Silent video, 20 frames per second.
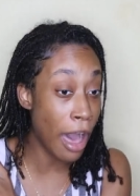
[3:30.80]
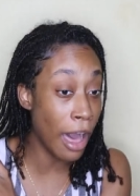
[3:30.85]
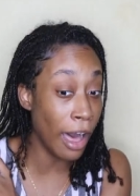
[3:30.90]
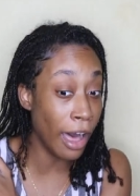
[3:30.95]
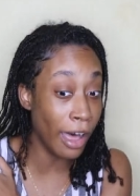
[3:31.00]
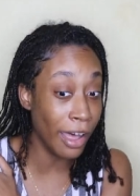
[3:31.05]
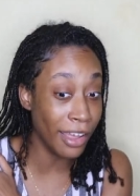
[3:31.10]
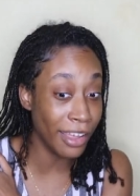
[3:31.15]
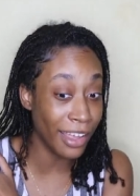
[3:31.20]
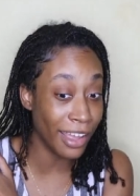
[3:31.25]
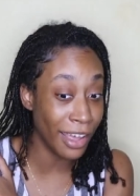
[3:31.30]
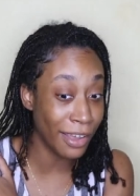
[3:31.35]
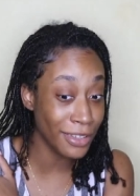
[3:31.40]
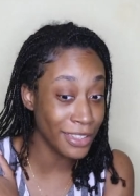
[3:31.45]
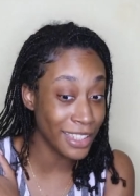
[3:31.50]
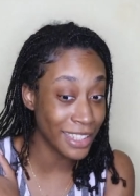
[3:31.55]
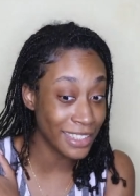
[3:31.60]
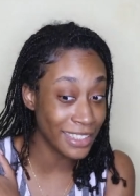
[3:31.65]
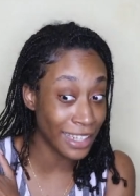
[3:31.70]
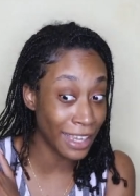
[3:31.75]
I
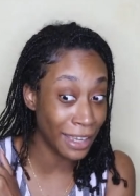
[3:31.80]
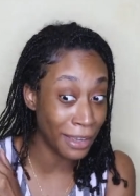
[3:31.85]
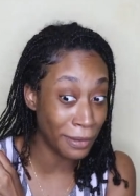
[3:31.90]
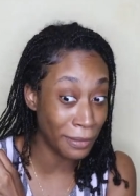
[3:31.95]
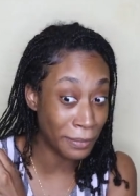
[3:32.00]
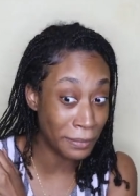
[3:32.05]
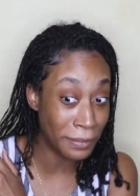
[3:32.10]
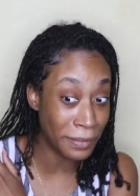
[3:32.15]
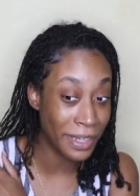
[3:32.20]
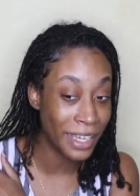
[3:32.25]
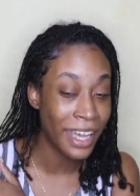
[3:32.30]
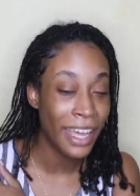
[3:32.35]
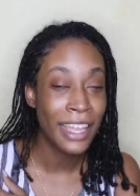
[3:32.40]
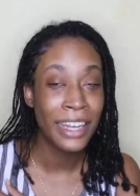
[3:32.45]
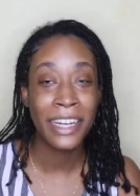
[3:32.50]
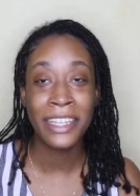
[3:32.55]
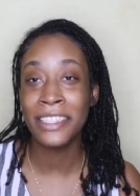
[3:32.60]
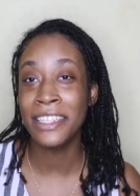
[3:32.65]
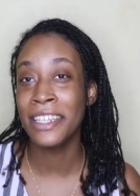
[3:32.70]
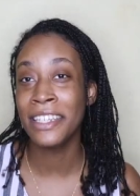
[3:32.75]
was like, damn.
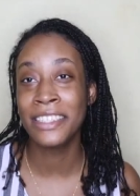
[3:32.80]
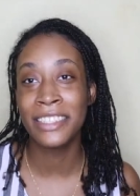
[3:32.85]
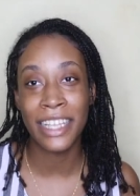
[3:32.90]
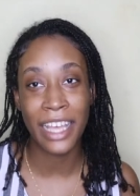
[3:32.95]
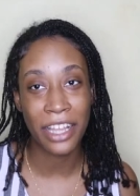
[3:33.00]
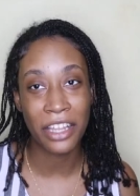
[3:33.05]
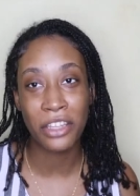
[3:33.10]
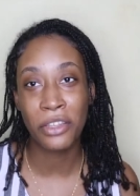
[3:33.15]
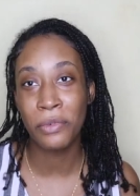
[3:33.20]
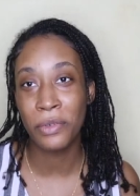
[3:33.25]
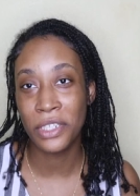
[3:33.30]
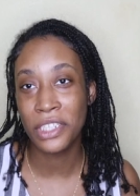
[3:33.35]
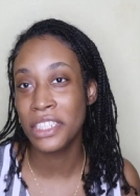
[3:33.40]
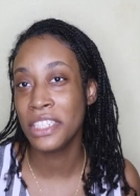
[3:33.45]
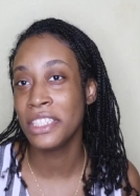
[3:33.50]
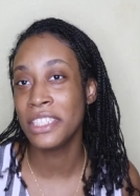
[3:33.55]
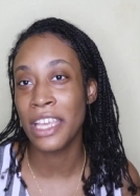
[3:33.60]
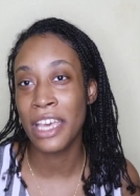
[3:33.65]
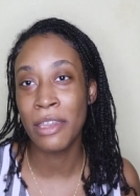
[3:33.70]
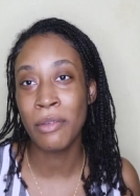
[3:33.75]
That's not exactly what
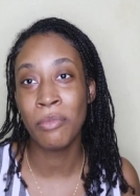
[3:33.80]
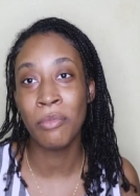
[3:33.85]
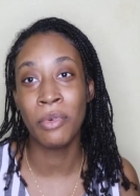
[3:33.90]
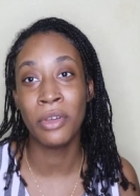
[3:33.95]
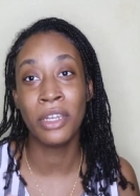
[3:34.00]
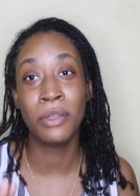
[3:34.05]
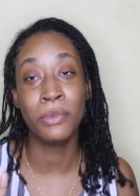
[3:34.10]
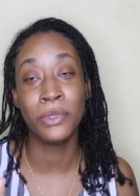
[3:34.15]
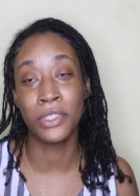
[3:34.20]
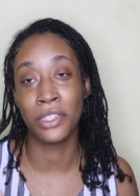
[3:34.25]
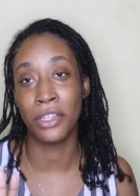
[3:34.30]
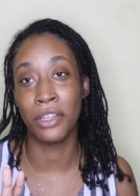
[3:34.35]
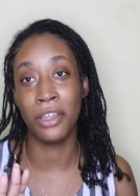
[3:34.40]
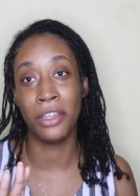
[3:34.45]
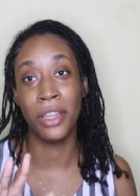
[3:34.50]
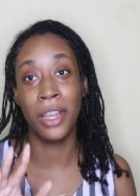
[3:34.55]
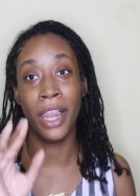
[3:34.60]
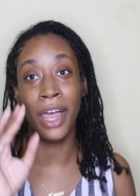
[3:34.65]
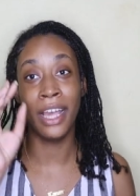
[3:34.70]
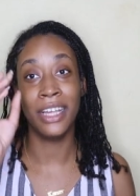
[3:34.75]
she said, but it was
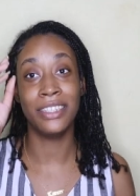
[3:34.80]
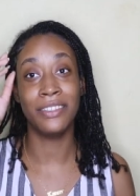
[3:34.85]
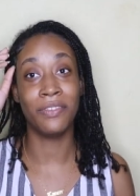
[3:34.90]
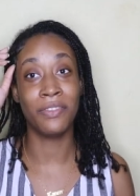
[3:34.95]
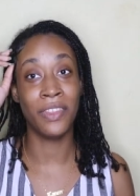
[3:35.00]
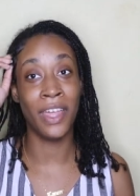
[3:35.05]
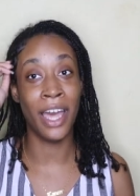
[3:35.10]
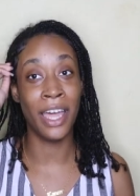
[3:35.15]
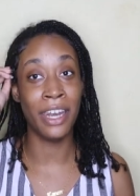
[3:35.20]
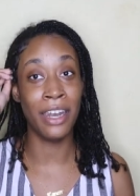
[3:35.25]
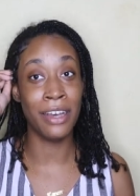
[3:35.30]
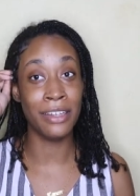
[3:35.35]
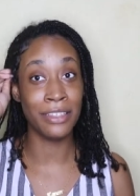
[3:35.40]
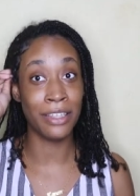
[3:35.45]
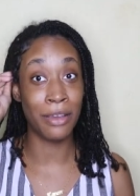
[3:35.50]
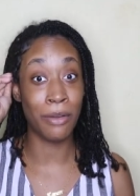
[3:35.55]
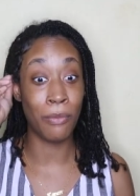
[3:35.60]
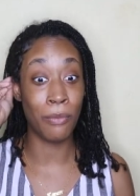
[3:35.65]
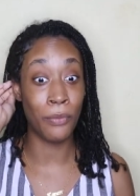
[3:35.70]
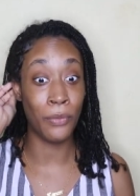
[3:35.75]
along the lines of that, and I
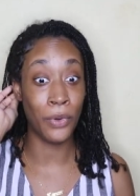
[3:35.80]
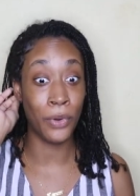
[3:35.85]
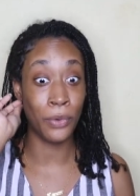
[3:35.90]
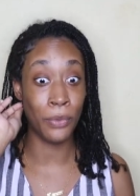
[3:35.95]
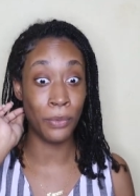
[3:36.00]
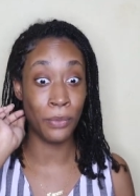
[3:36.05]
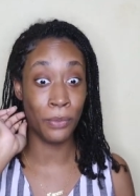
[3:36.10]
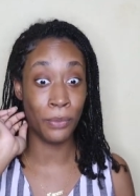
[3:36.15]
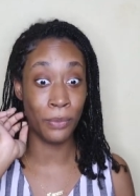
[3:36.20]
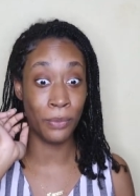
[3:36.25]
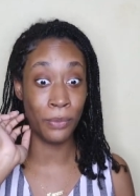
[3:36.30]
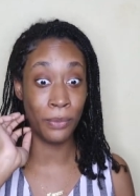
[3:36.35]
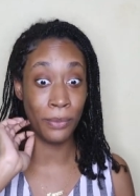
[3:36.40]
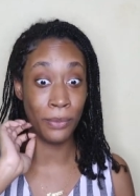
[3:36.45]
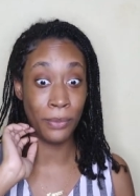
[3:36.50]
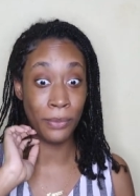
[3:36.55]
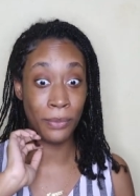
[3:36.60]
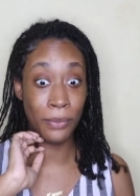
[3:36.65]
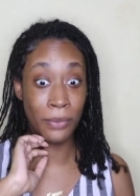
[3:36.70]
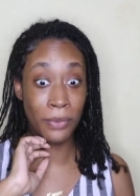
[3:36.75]
was like,
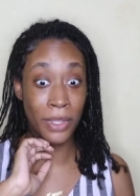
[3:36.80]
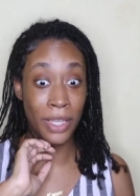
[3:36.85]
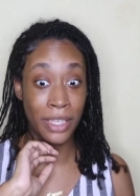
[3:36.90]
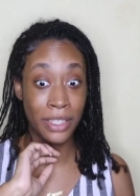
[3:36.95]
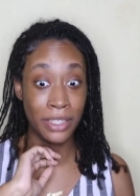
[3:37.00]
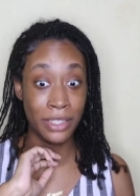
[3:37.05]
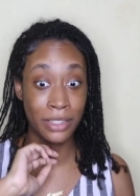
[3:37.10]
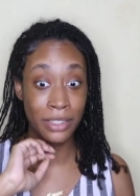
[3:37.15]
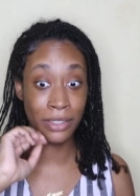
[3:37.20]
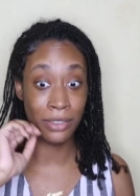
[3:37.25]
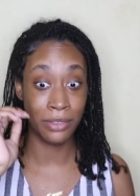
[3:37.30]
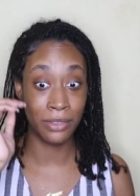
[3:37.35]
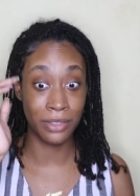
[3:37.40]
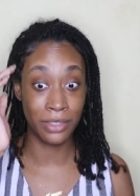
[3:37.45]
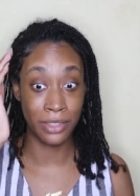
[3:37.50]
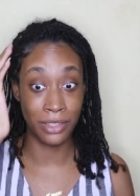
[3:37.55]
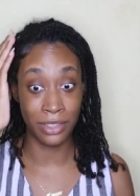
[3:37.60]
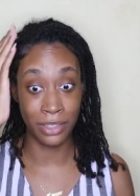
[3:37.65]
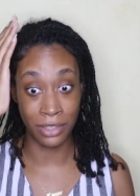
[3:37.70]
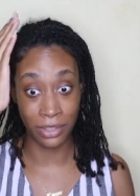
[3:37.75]
whoa, that just
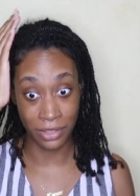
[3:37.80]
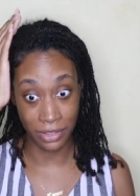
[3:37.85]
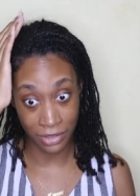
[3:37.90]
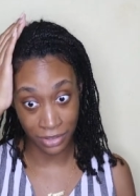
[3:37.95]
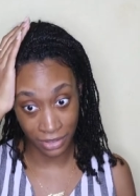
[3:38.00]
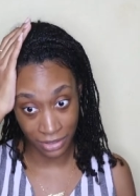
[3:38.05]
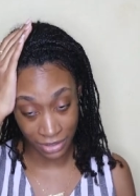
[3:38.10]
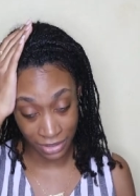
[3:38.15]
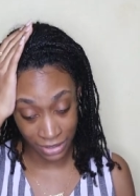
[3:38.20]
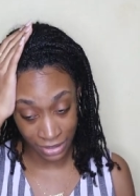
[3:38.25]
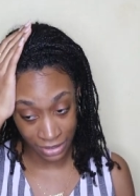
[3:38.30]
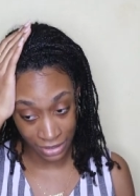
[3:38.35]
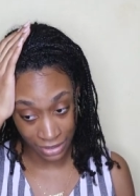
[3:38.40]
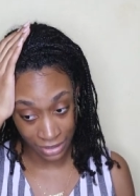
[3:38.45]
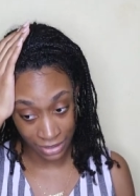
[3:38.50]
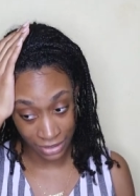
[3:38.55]
turned dark